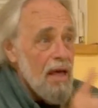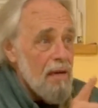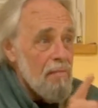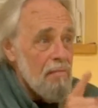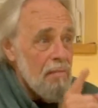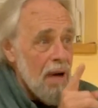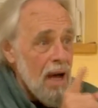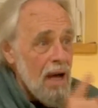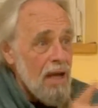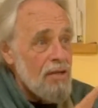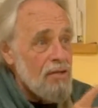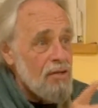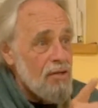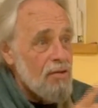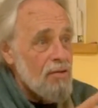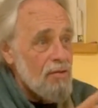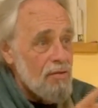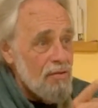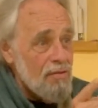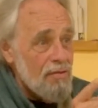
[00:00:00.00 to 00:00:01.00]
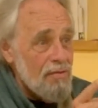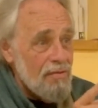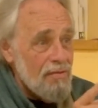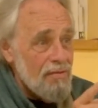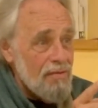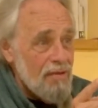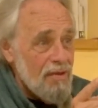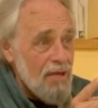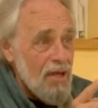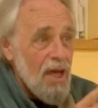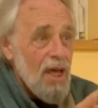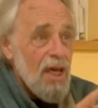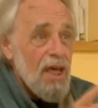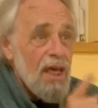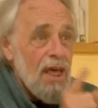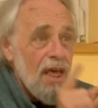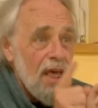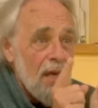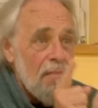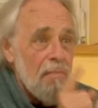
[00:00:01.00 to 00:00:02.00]
Mind you,
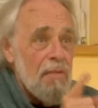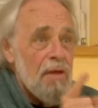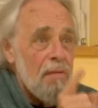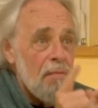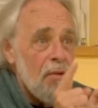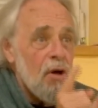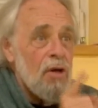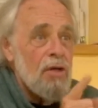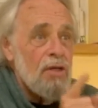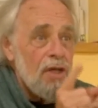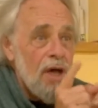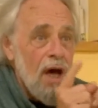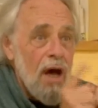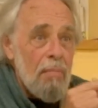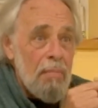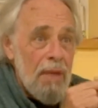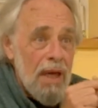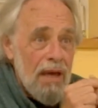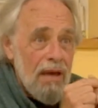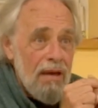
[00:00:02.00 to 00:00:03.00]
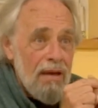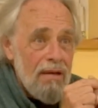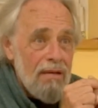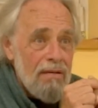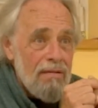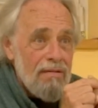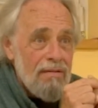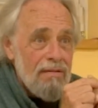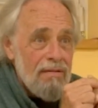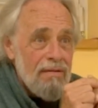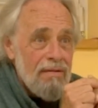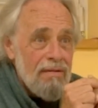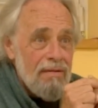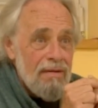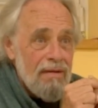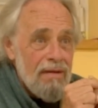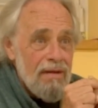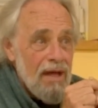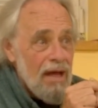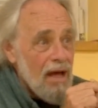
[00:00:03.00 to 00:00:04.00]
Keep them on topic.
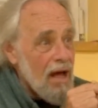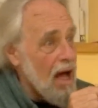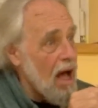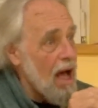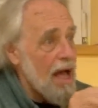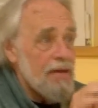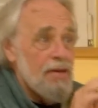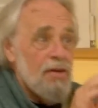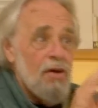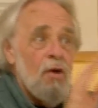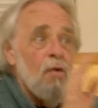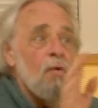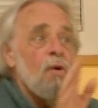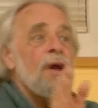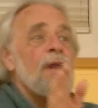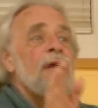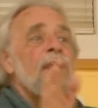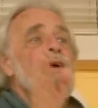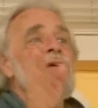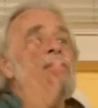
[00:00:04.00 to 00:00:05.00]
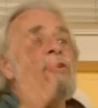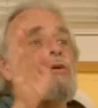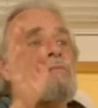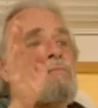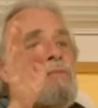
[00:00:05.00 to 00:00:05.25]
I don't want to hear your